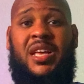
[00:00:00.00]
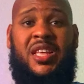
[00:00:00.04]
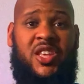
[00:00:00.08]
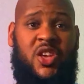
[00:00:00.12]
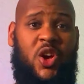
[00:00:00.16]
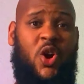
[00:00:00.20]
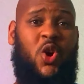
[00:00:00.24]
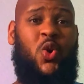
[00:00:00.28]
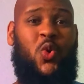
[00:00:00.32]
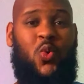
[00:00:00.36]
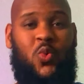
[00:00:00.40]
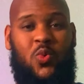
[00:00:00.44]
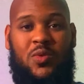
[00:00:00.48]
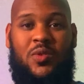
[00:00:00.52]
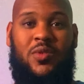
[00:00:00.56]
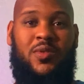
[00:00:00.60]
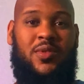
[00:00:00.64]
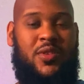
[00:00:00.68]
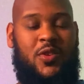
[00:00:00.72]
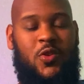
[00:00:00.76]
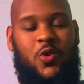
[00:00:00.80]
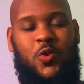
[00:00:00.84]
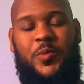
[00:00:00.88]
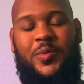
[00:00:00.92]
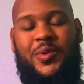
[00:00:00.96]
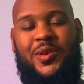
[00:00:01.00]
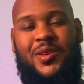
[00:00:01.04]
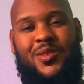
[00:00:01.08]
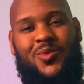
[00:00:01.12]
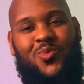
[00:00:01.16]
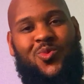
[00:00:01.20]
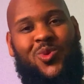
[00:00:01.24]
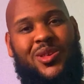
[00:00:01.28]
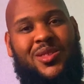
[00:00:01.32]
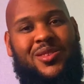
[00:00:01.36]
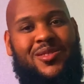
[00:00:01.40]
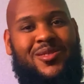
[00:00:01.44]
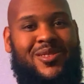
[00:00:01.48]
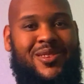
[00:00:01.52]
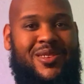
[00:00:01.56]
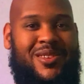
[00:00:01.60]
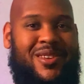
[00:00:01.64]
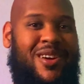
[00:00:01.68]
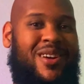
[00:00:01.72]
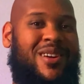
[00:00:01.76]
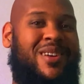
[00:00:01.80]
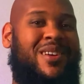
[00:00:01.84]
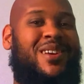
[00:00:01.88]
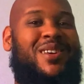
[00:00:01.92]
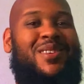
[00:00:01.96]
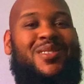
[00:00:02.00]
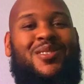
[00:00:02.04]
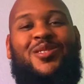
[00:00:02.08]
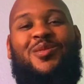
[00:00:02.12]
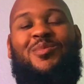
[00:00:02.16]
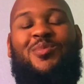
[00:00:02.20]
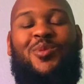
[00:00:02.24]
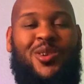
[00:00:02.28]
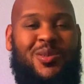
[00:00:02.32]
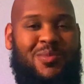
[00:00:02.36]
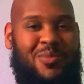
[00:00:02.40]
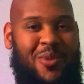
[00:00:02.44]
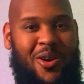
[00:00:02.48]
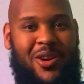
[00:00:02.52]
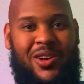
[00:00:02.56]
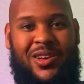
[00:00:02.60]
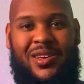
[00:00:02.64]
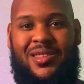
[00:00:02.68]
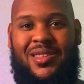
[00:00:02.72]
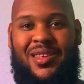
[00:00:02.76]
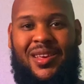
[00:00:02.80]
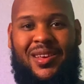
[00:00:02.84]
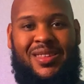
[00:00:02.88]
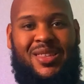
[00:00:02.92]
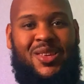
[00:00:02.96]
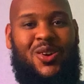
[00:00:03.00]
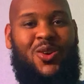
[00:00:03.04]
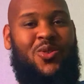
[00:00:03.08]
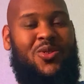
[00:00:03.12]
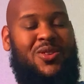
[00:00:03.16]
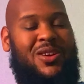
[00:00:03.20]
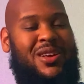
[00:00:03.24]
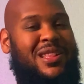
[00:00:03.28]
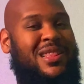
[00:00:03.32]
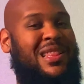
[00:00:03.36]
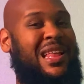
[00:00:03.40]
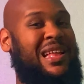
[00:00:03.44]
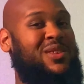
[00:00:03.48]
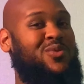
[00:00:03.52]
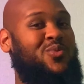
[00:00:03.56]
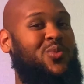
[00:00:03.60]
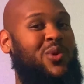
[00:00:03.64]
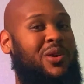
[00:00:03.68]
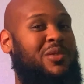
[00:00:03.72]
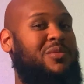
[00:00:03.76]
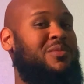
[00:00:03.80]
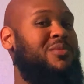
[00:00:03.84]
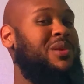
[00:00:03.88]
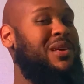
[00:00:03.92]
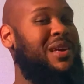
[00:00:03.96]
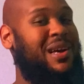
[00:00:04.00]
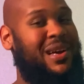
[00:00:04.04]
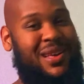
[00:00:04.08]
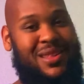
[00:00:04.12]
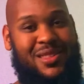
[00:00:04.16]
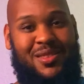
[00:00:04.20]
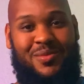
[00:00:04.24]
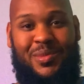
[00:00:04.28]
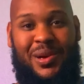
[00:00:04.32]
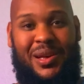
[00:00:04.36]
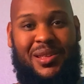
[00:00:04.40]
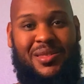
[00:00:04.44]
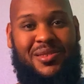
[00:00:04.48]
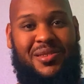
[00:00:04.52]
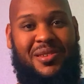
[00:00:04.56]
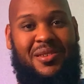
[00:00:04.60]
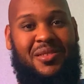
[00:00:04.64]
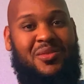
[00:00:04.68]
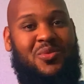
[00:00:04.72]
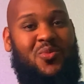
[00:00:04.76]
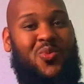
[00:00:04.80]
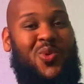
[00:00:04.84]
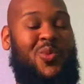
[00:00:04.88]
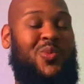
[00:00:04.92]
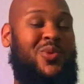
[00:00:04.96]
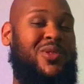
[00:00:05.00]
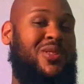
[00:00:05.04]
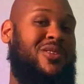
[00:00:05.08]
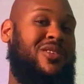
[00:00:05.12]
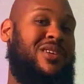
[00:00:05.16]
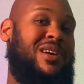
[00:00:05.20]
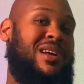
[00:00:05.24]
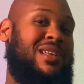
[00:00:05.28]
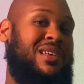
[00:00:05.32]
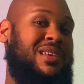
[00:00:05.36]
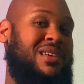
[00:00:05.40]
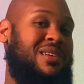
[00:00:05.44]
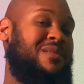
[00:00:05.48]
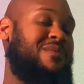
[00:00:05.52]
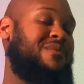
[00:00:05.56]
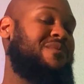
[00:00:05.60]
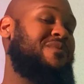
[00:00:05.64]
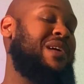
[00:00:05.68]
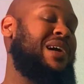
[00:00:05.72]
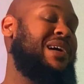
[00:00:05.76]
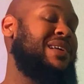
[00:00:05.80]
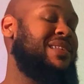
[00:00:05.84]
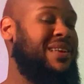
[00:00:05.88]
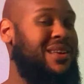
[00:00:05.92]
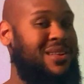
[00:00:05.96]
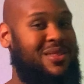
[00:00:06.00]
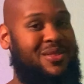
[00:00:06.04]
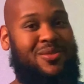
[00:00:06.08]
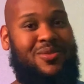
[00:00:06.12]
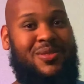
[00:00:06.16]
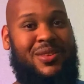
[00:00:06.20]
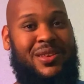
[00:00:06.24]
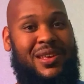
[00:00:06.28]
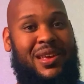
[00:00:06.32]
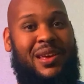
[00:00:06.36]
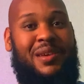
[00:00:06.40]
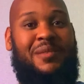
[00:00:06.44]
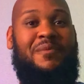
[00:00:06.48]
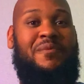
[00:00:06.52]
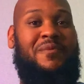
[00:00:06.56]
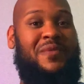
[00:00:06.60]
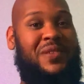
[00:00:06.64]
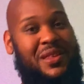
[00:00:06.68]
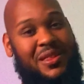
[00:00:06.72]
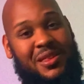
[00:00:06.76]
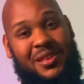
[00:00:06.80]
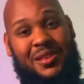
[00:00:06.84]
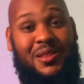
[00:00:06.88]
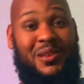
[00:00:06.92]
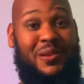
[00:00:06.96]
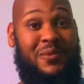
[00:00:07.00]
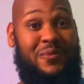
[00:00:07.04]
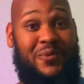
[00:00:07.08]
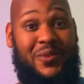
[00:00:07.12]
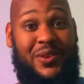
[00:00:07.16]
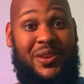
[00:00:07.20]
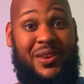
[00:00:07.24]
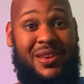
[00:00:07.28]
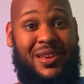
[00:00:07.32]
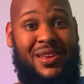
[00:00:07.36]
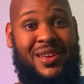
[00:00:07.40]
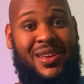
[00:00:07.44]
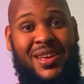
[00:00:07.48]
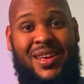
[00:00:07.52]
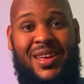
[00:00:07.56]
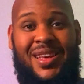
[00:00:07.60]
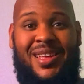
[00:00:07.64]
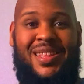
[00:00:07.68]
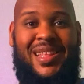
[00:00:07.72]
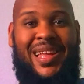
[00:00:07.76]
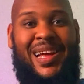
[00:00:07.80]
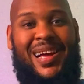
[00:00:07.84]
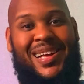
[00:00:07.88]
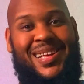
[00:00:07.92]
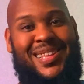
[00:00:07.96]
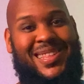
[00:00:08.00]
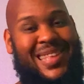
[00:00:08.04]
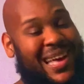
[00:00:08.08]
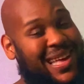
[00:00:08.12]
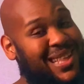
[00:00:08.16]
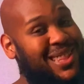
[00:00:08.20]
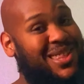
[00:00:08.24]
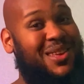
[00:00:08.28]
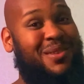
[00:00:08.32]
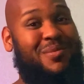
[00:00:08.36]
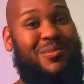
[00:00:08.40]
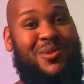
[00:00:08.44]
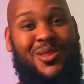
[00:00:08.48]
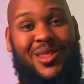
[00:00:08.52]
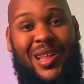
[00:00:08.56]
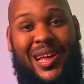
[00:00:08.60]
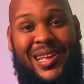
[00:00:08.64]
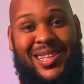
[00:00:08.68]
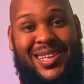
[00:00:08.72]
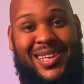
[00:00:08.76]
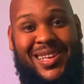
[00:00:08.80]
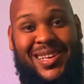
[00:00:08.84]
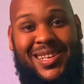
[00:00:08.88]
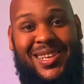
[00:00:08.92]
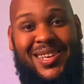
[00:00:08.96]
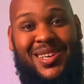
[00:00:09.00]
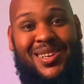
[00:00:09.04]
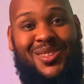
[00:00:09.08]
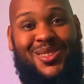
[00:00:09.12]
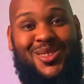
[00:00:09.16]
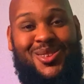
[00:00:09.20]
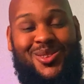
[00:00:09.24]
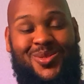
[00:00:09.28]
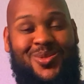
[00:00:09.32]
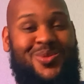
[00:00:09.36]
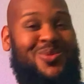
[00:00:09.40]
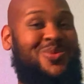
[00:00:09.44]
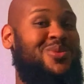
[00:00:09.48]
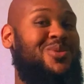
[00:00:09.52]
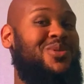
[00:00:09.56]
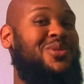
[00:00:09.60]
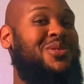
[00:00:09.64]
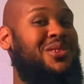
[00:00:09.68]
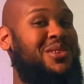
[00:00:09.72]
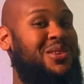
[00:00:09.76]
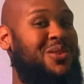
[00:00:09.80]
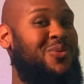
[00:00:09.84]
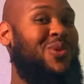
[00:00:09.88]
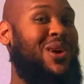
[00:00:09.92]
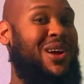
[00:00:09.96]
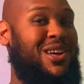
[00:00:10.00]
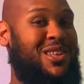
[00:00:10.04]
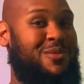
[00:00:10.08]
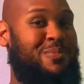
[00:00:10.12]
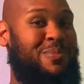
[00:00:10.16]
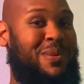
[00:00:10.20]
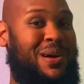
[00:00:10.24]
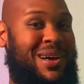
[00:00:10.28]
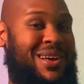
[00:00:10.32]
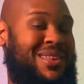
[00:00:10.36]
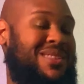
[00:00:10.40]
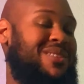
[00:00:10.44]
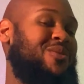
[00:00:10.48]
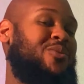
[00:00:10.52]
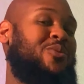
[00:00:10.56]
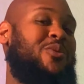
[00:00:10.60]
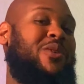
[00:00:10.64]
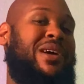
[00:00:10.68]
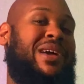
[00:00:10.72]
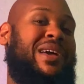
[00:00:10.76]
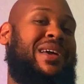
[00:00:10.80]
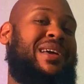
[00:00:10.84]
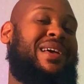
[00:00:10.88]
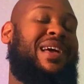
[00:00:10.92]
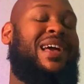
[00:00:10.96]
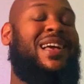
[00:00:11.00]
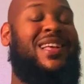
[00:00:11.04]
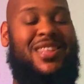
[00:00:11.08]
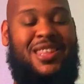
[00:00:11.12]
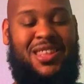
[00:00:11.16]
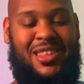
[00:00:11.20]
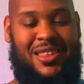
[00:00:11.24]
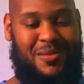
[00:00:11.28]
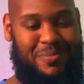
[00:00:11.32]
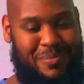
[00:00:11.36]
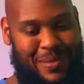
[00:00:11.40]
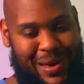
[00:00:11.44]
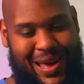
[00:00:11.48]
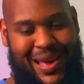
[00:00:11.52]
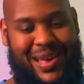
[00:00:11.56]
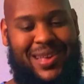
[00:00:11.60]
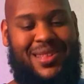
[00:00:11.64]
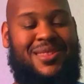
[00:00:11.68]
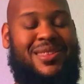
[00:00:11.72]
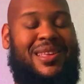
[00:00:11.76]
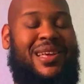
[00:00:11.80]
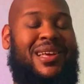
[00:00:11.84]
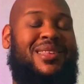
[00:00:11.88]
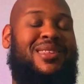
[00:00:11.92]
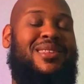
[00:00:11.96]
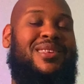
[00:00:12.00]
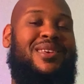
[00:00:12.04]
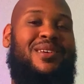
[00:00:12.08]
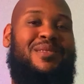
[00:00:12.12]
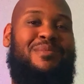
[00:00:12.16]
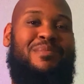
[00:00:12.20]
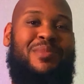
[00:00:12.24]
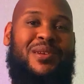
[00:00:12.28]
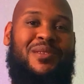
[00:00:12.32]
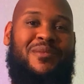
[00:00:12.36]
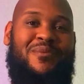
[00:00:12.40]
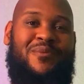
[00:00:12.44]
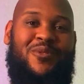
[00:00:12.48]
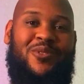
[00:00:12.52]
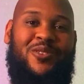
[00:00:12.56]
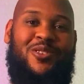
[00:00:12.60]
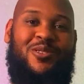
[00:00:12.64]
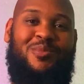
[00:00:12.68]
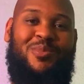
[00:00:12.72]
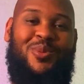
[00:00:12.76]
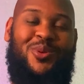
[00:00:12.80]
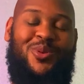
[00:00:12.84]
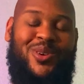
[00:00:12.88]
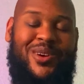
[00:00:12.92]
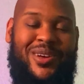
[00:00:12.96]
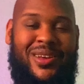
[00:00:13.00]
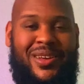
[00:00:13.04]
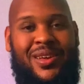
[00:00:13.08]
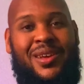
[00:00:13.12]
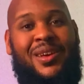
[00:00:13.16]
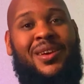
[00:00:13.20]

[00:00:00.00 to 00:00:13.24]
Yo, YouTubians, what's good, y'all? It's your boy Marcus X Hope, and I'd like to welcome you guys to my channel where we learn how to get financially and physically fit. Now, that's something you'd like to get into, you're in the right spot. So go ahead and smash that sub button for your boy.